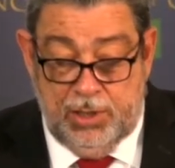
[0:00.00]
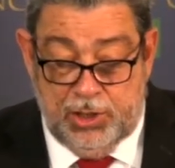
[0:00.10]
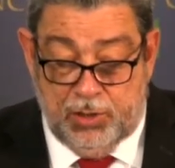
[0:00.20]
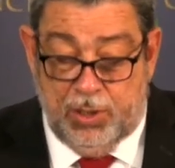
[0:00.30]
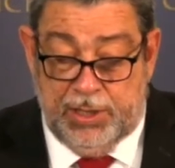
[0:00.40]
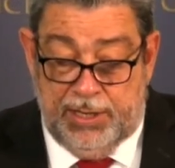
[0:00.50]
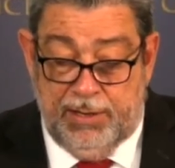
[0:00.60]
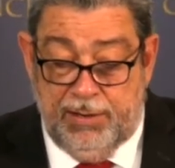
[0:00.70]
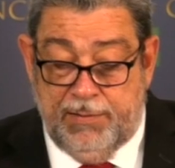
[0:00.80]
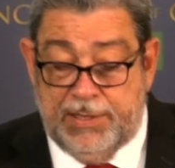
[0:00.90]
Surely,
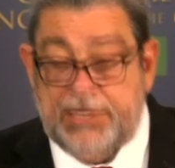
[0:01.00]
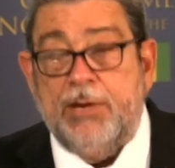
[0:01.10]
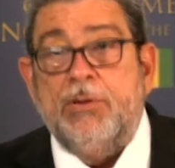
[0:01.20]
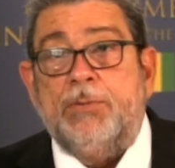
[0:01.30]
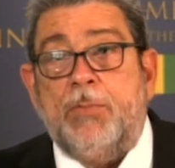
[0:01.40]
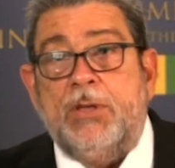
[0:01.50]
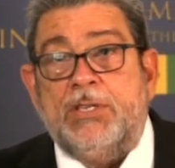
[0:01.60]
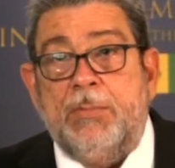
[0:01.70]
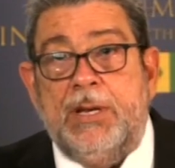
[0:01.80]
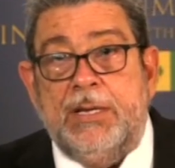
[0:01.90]
this
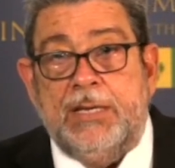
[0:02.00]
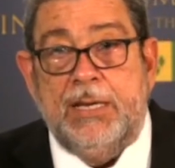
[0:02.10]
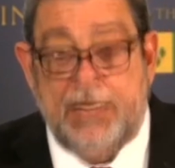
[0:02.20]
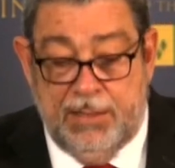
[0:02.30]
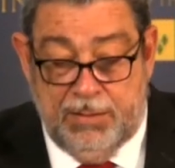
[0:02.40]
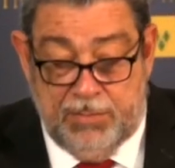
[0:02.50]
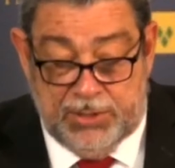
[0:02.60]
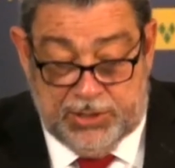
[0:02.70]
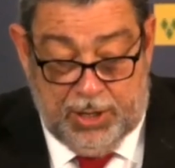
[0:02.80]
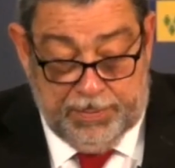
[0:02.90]
irresponsibility
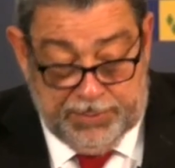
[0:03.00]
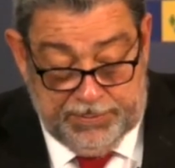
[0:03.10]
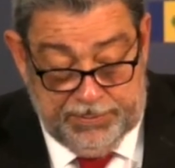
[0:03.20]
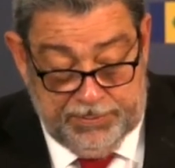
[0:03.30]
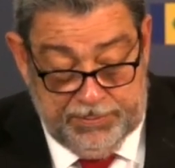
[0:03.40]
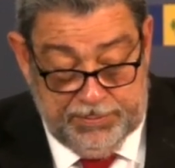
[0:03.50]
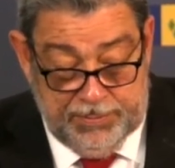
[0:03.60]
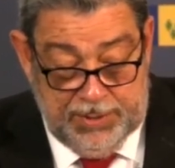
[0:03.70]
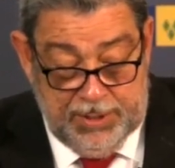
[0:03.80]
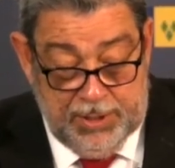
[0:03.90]
must stop.
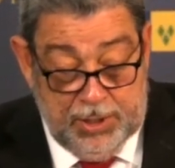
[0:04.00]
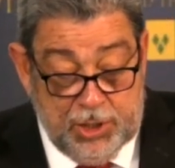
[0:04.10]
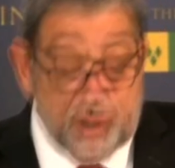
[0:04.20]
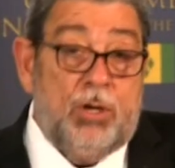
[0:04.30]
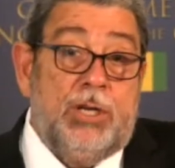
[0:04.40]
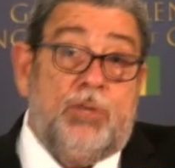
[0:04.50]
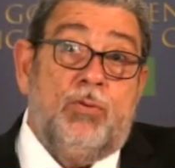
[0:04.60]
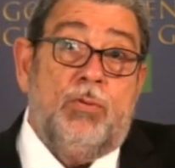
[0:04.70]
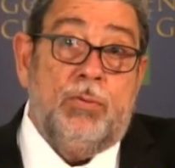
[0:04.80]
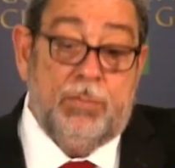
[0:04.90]
Surely,
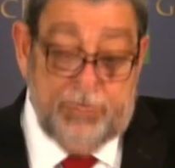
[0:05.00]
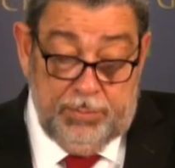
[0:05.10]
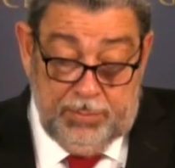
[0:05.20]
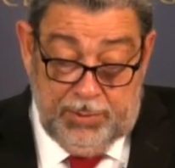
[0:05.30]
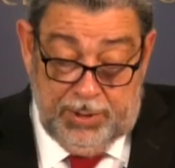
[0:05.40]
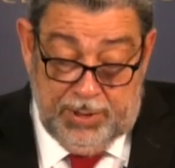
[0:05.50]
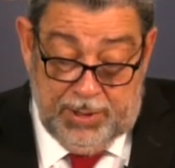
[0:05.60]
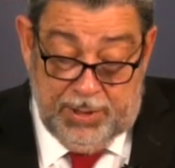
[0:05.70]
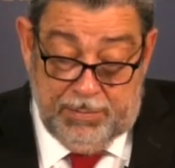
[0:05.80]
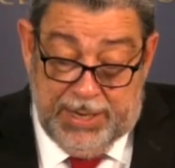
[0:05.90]
too,
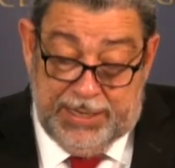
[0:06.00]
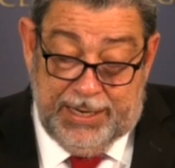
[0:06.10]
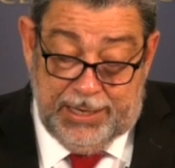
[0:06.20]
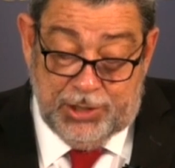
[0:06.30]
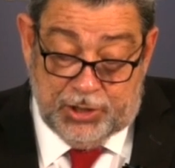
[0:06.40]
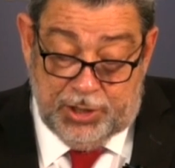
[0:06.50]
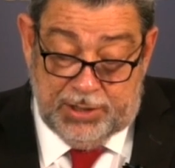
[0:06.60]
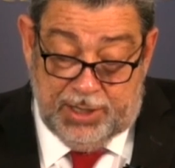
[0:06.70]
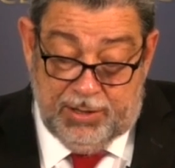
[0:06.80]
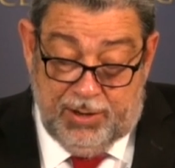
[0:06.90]
many
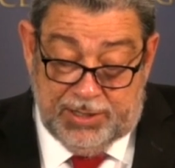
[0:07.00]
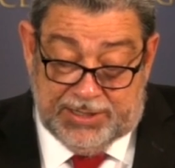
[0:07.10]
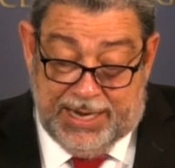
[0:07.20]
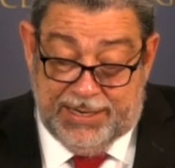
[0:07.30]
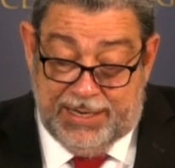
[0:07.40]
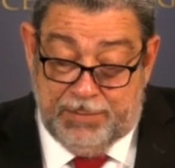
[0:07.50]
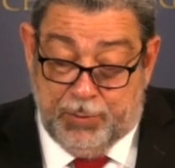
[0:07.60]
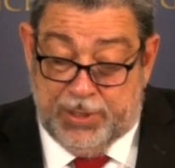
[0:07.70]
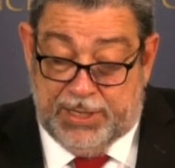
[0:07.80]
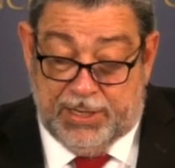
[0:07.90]
ancient and long-standing
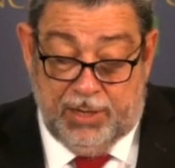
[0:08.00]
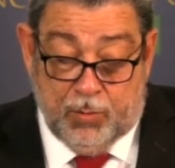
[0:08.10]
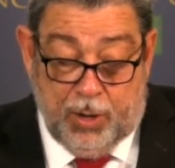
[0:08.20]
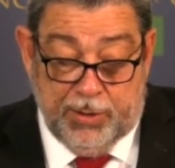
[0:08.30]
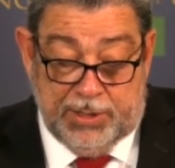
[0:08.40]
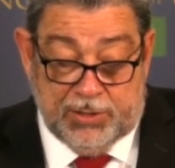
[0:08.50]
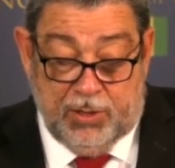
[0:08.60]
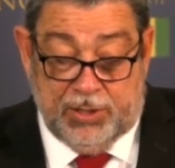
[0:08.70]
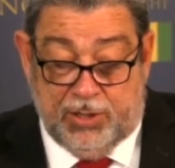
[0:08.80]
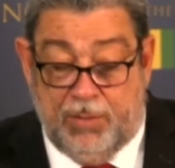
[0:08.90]
political quarrels
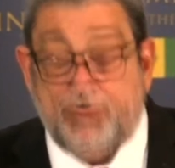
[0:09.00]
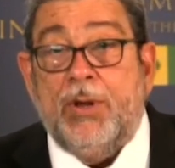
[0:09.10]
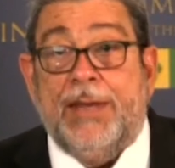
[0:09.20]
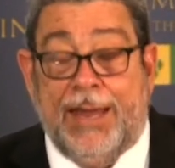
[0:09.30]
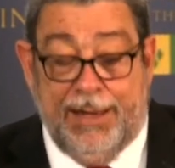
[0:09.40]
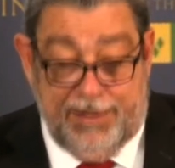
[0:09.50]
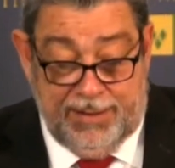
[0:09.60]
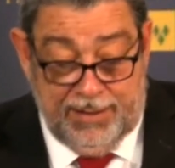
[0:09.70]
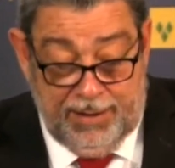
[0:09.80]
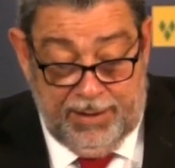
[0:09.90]
ought to come to an
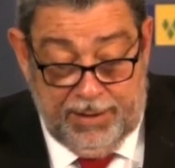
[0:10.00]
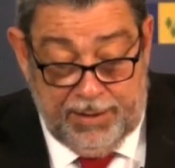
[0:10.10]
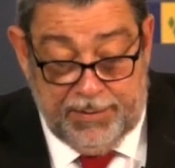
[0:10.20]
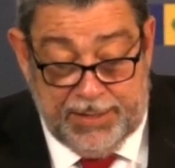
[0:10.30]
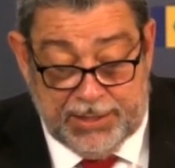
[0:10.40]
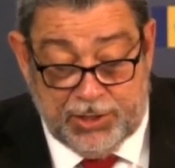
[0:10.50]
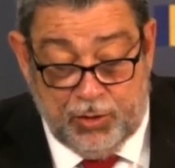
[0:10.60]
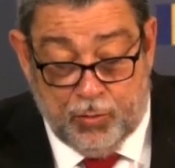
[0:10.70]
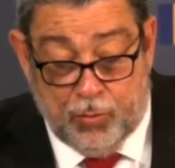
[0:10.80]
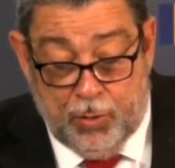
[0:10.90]
end in these
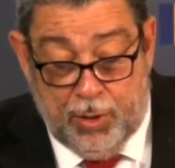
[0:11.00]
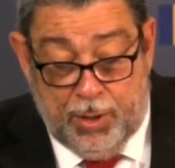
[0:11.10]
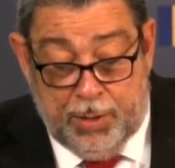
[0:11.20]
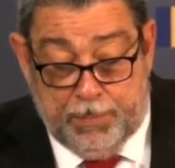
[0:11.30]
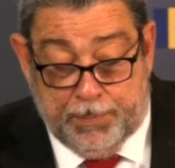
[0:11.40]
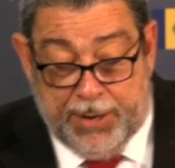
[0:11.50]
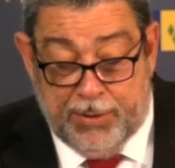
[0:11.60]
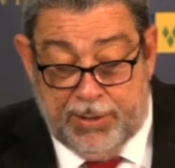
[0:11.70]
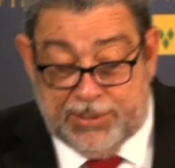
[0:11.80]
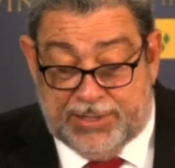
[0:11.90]
new
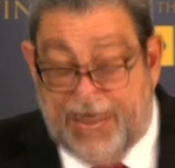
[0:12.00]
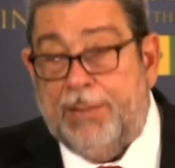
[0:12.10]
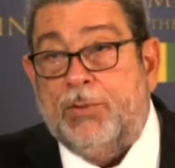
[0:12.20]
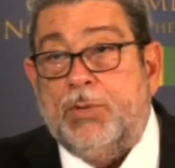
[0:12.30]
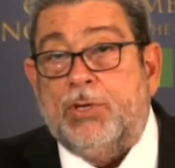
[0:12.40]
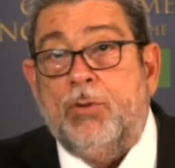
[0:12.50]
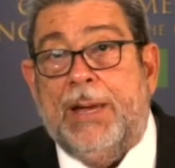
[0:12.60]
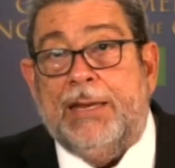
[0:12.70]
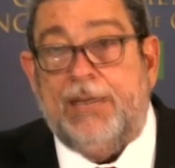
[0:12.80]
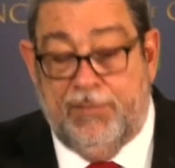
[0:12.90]
perilous times which
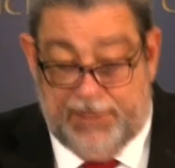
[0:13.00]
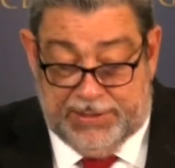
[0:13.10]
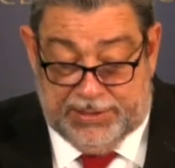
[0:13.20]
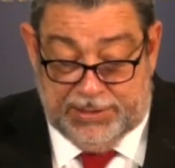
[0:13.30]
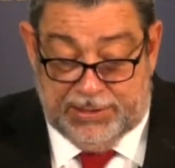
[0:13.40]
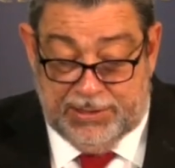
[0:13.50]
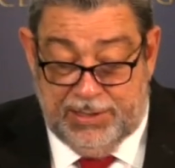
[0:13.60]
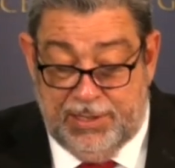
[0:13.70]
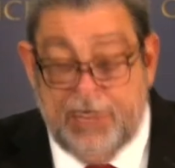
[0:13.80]
humanity faces.